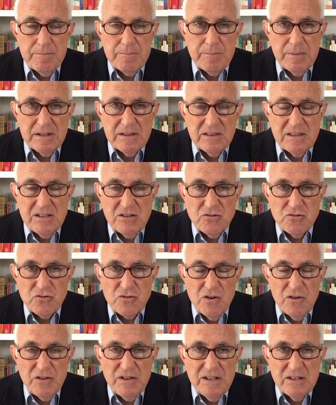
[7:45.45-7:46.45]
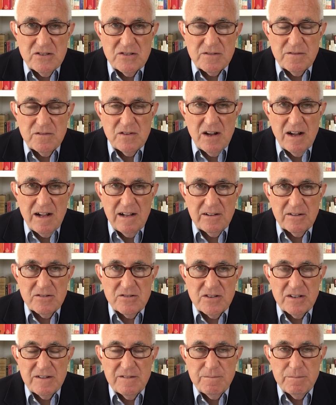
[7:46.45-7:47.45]
But the trillions of dollars
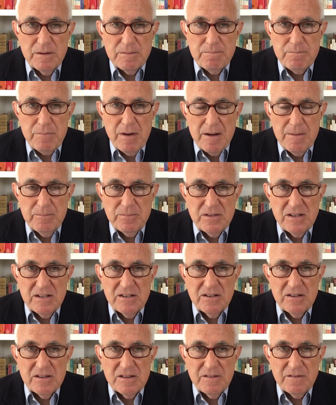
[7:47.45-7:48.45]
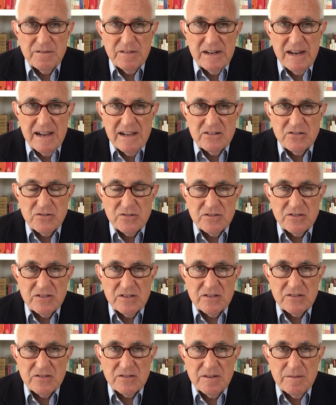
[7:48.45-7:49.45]
that have been pumped into the financial
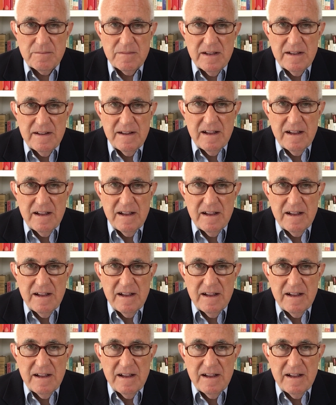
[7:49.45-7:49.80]
system